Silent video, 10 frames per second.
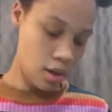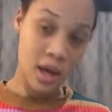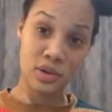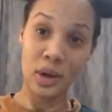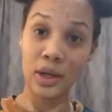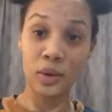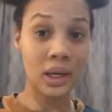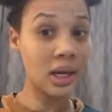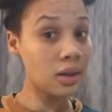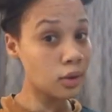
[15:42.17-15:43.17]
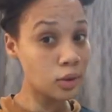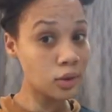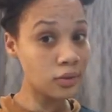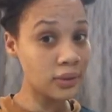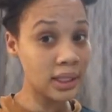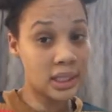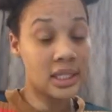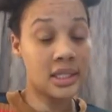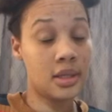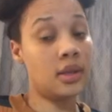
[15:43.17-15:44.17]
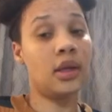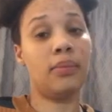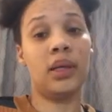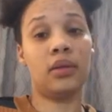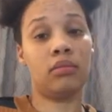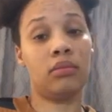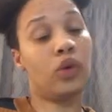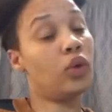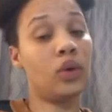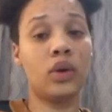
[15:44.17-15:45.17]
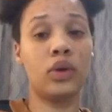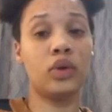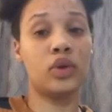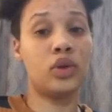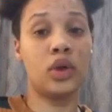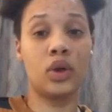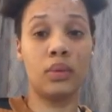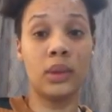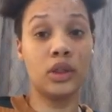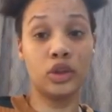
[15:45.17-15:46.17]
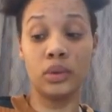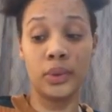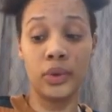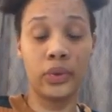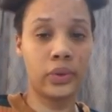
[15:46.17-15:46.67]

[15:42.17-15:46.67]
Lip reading: So you can either use your fingers, as I said, or you can use the comb. I'll show both.